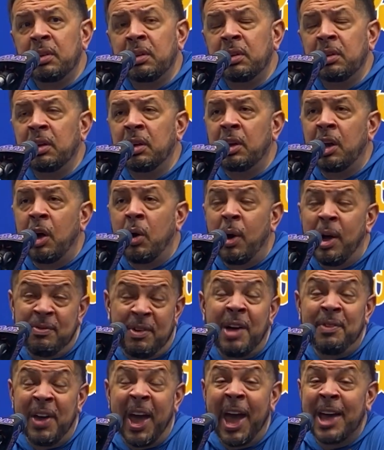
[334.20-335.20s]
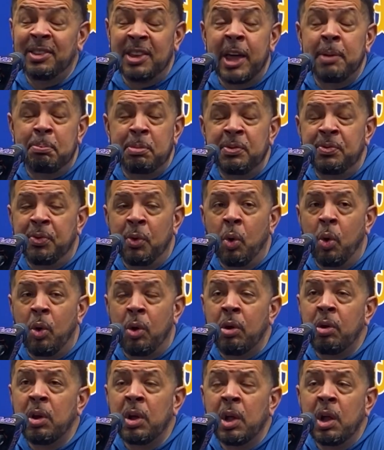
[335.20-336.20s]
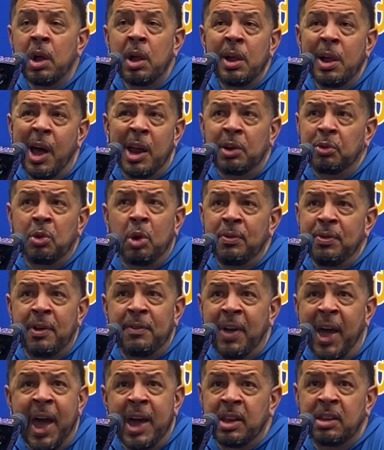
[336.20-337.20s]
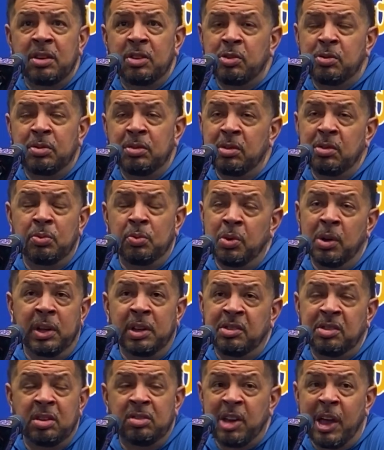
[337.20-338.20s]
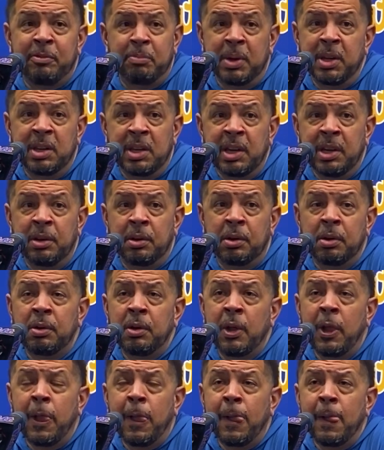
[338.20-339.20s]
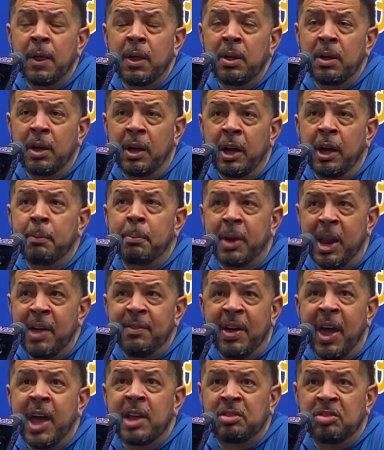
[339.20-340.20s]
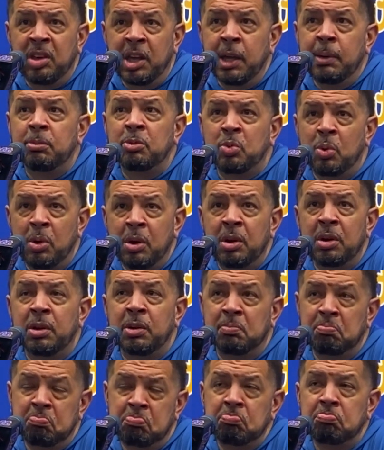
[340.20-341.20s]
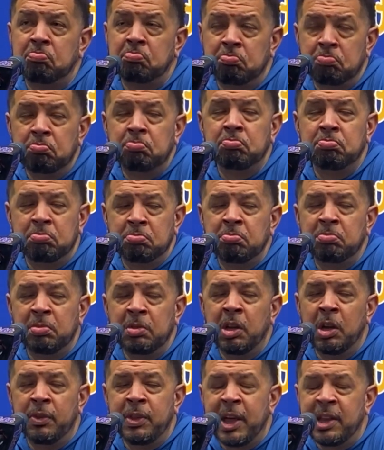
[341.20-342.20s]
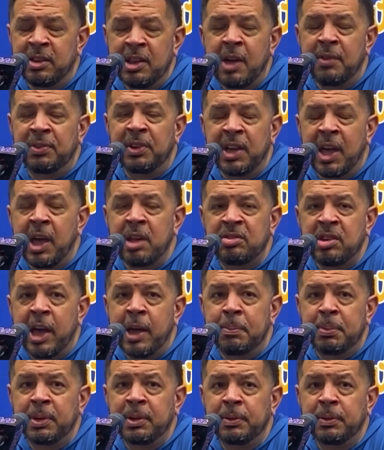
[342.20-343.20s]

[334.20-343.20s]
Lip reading: You know, I've had that before. I don't know if I've had it as really since I've been here, but I've had teams where, you know, that definitely has happened.